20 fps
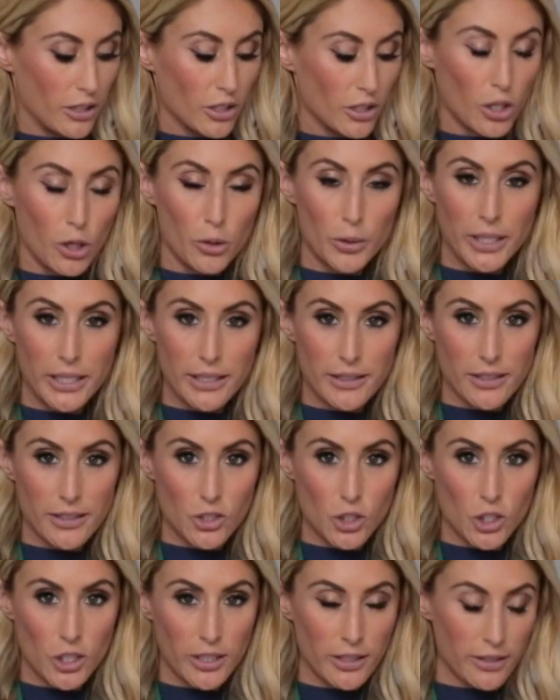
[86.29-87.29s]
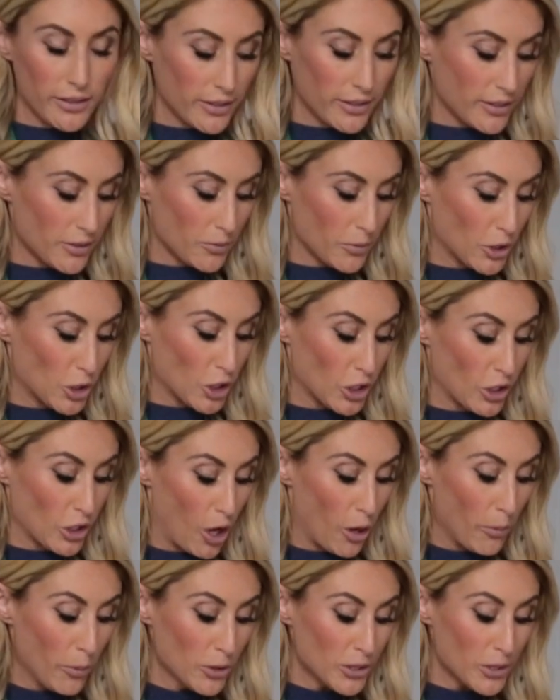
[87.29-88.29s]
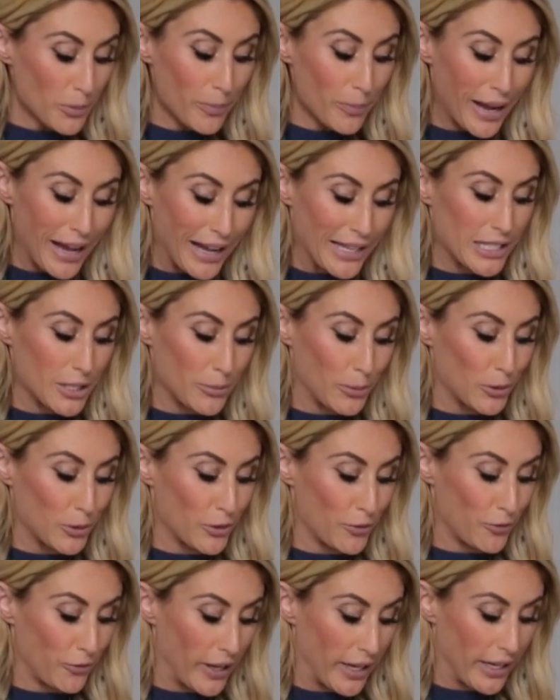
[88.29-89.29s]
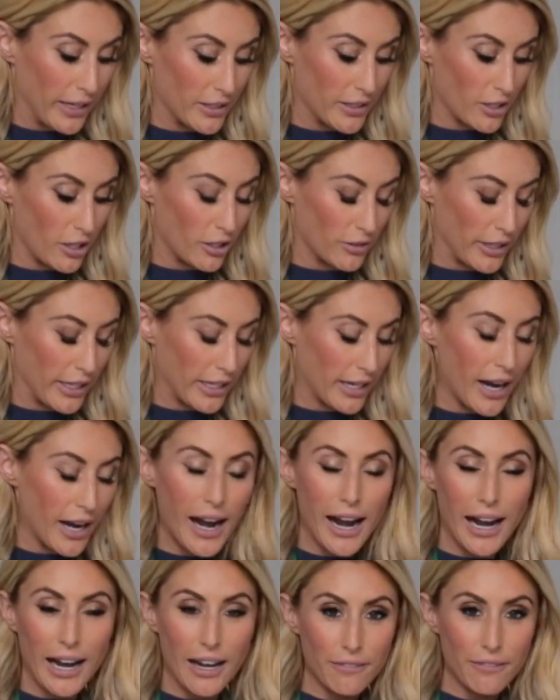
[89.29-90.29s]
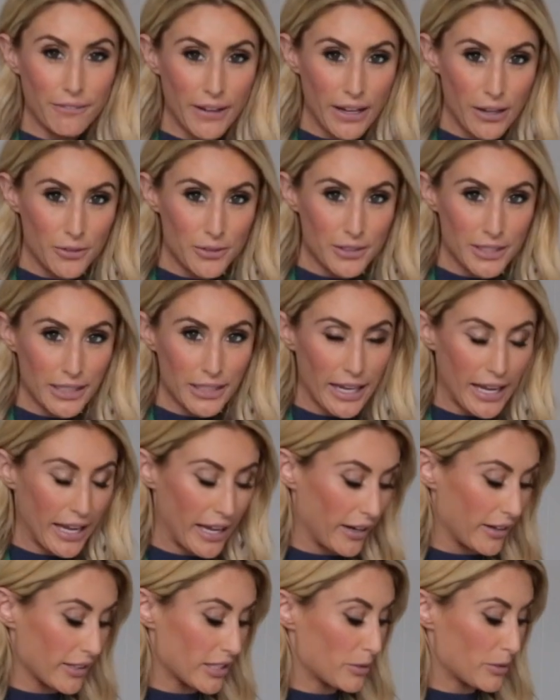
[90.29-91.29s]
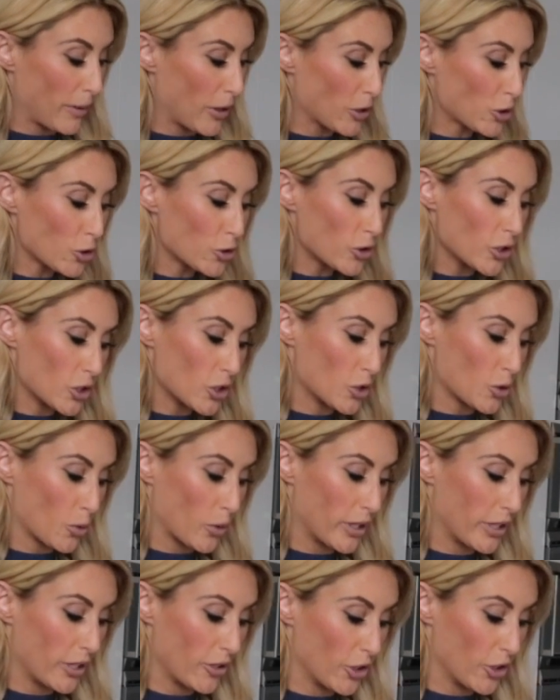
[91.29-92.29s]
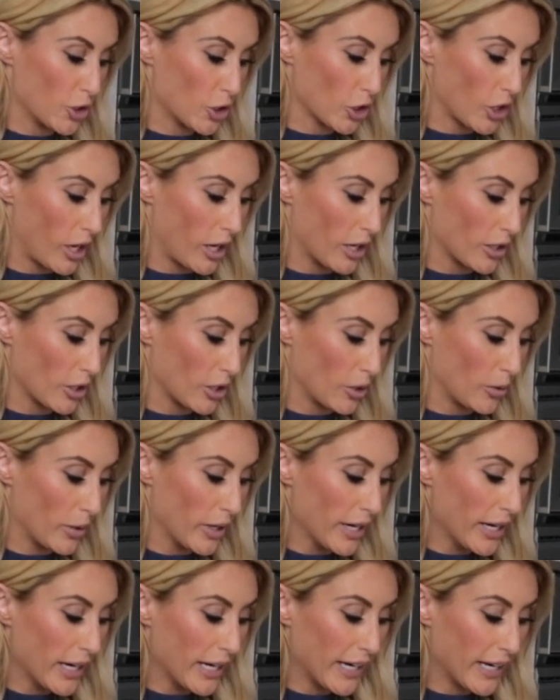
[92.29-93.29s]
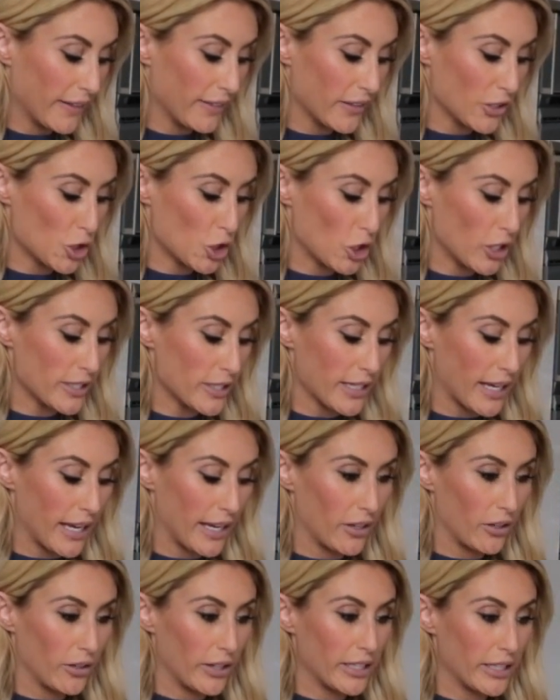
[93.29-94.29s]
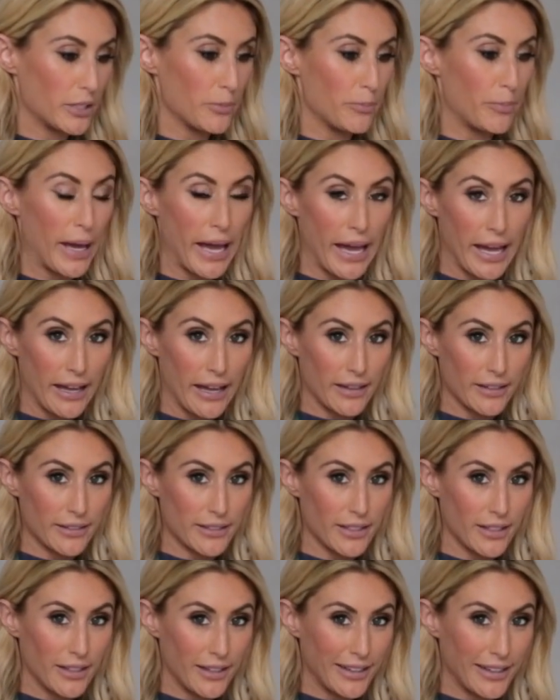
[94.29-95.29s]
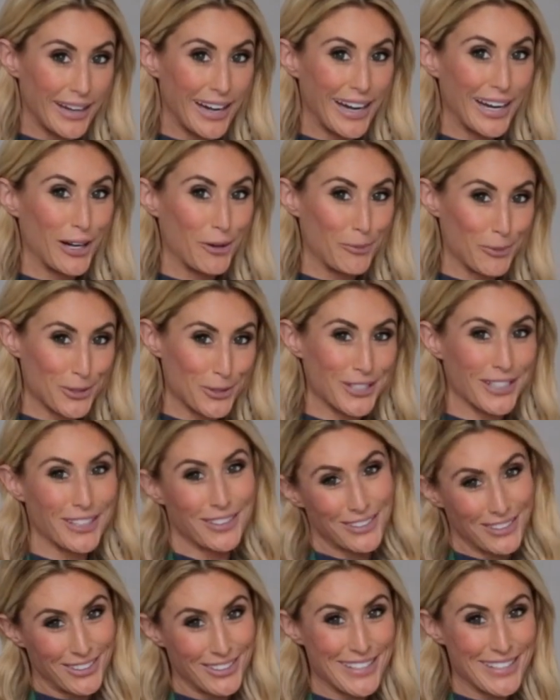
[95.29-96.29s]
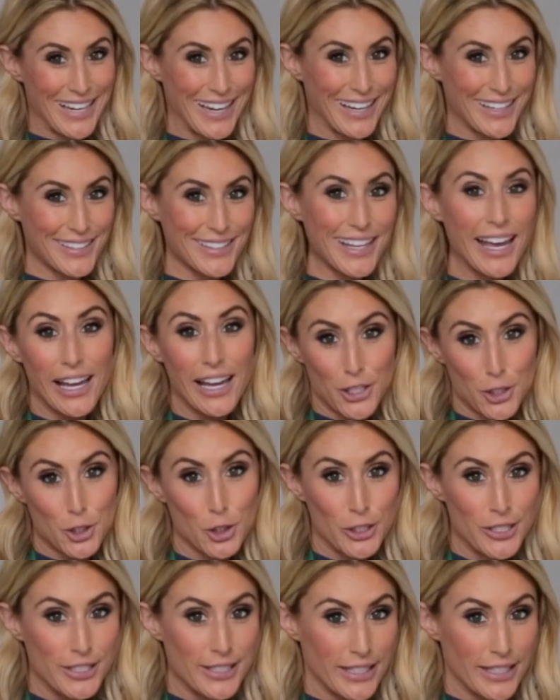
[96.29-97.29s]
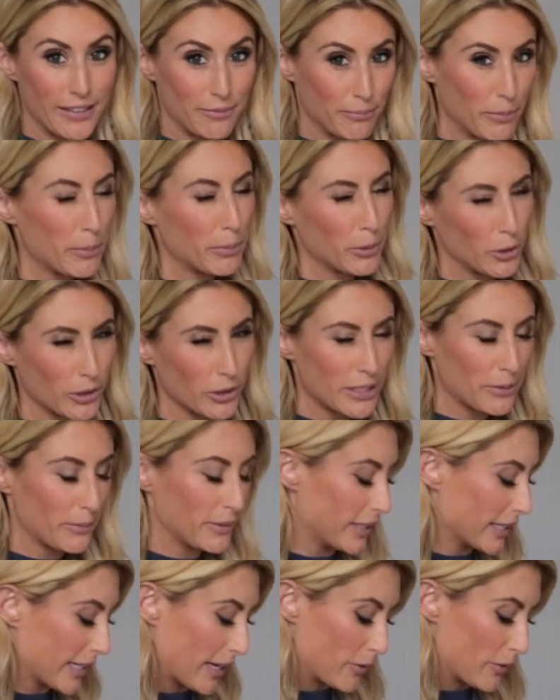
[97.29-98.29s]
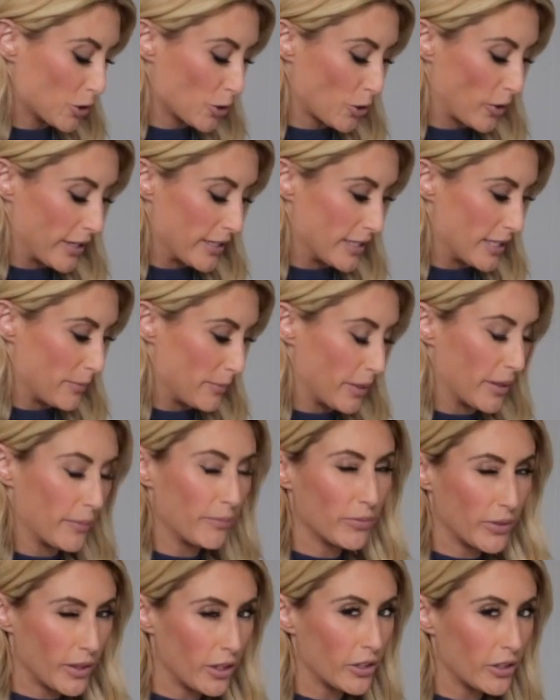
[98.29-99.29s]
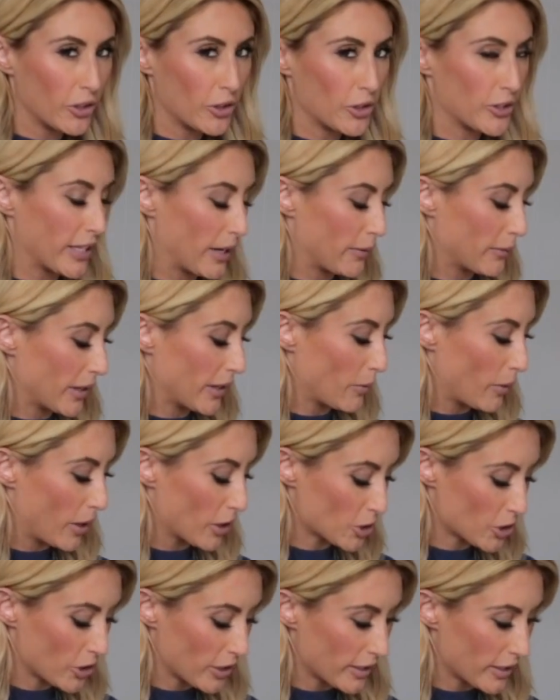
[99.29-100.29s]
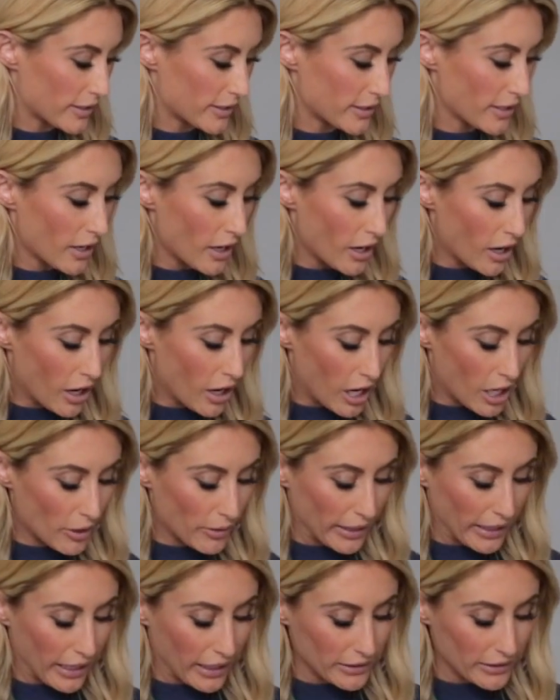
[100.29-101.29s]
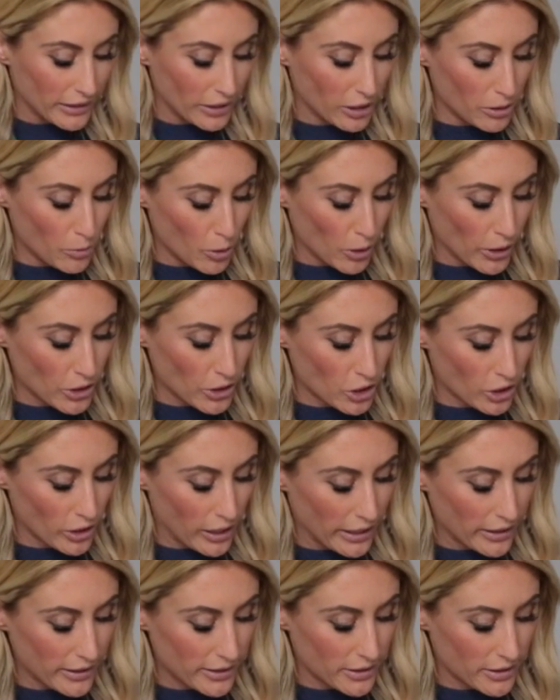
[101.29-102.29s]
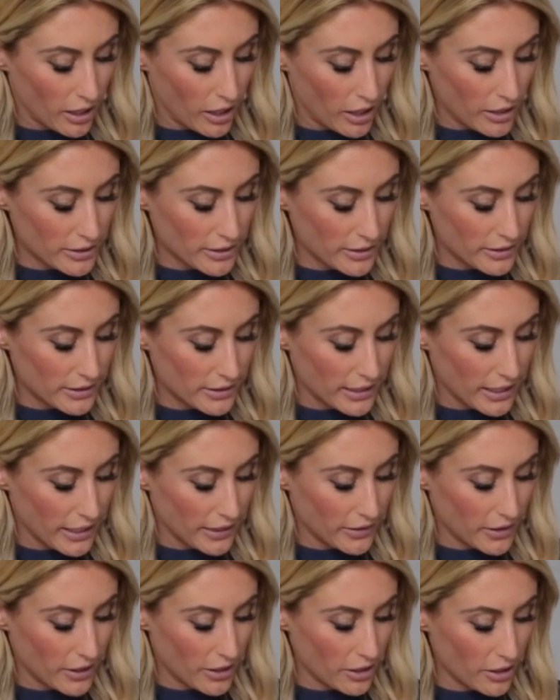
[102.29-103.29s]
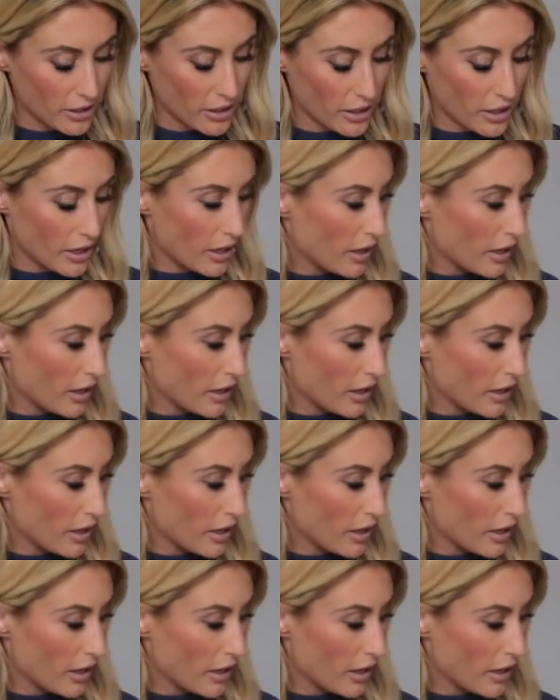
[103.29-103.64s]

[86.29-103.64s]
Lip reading: cojita cheese, which is almost impossible to find, all right? I found it at a specialty store here in Chicago. In the cheese aisle, it's bagged. I almost did a little dance. I actually did, and people looked at me like I was crazy, but they'll understand when they watch this. All right, a little more enchilada sauce inside there.